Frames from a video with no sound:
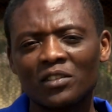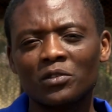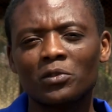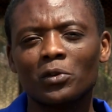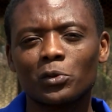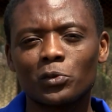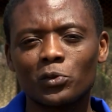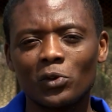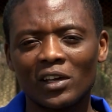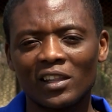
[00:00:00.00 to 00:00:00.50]

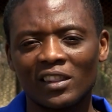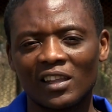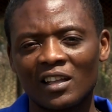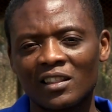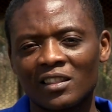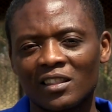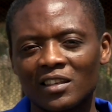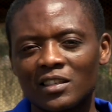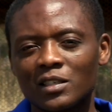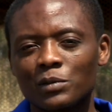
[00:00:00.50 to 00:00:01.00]
not knowing
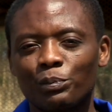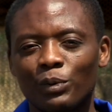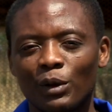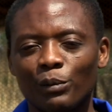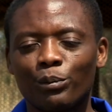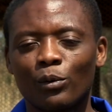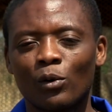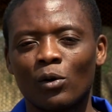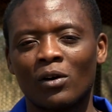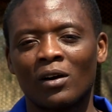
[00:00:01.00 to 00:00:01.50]
that these
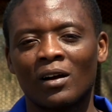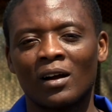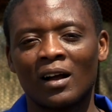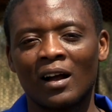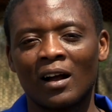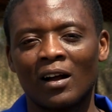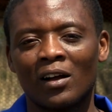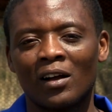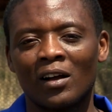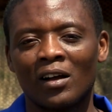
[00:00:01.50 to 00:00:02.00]
people
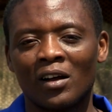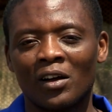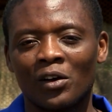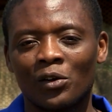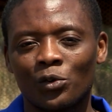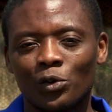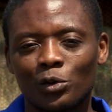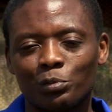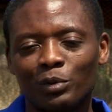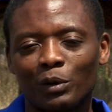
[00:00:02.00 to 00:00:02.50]

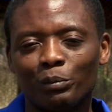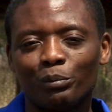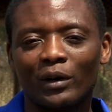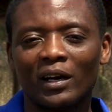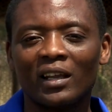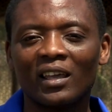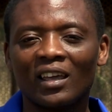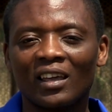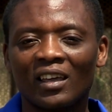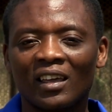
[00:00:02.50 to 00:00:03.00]
could be
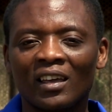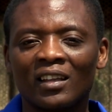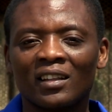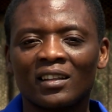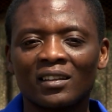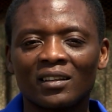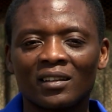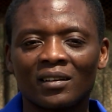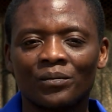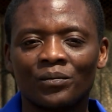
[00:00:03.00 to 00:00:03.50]
bringing
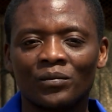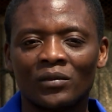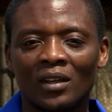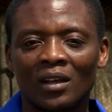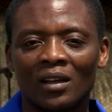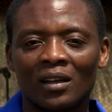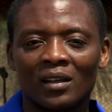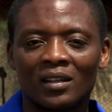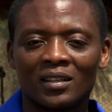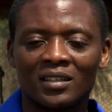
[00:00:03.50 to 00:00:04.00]
in
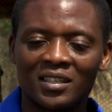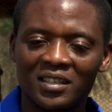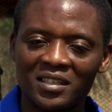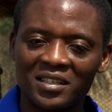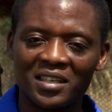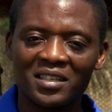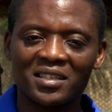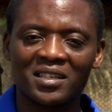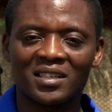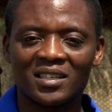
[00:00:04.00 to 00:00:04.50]

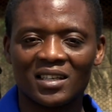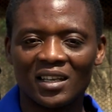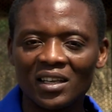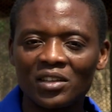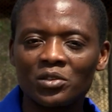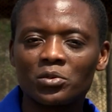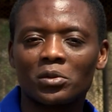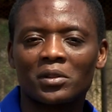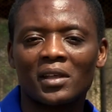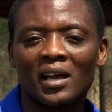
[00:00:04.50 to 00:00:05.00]
diseases
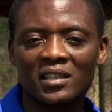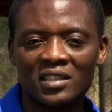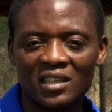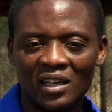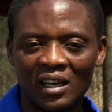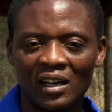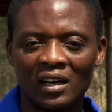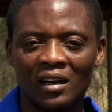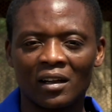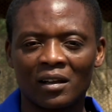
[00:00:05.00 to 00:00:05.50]
into that
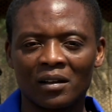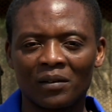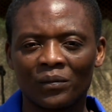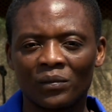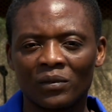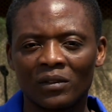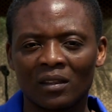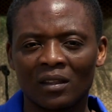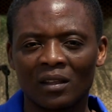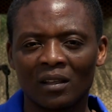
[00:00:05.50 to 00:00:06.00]
area.
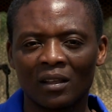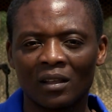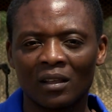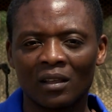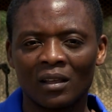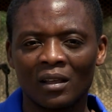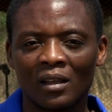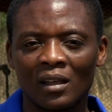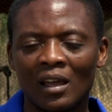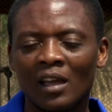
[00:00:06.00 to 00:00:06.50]

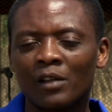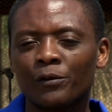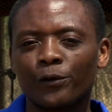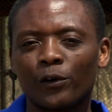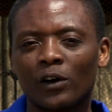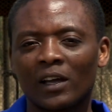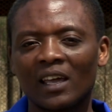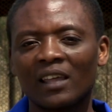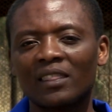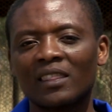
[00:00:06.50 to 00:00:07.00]
And
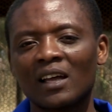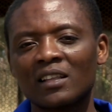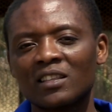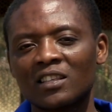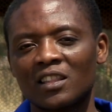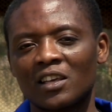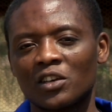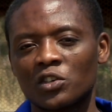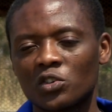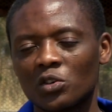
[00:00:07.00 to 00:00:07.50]
forget that
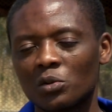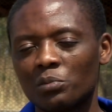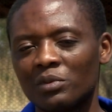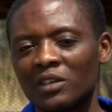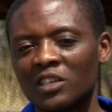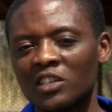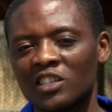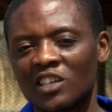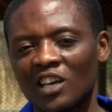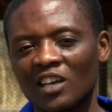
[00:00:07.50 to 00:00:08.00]
there should
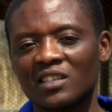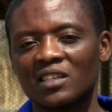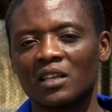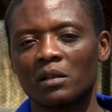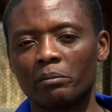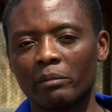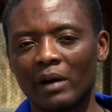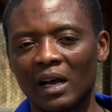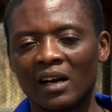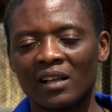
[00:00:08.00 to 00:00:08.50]
be checks
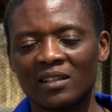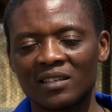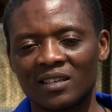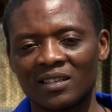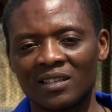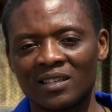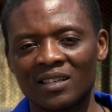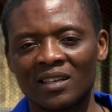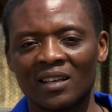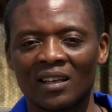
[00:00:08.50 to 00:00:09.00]
and
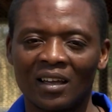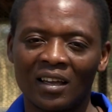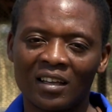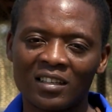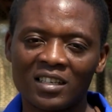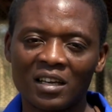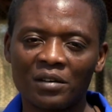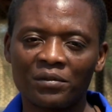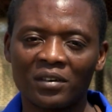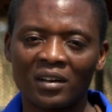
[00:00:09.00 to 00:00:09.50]
balances
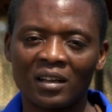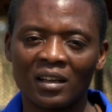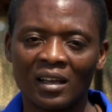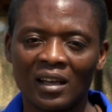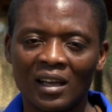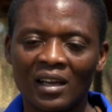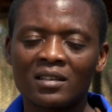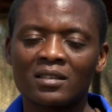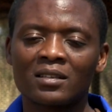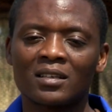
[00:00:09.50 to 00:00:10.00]
at every
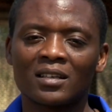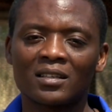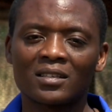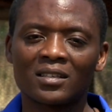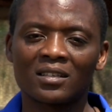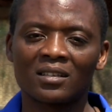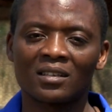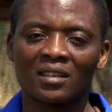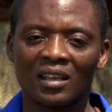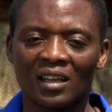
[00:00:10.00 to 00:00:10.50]

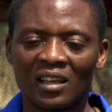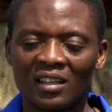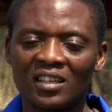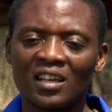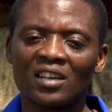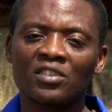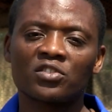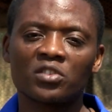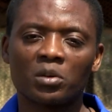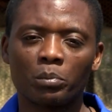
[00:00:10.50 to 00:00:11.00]
exit and
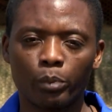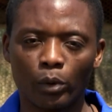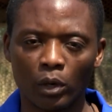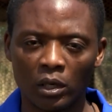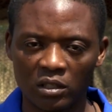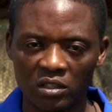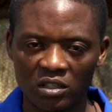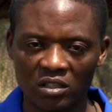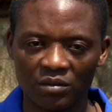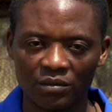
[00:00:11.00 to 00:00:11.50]
entry
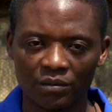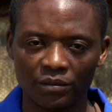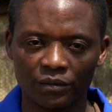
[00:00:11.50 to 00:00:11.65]
point.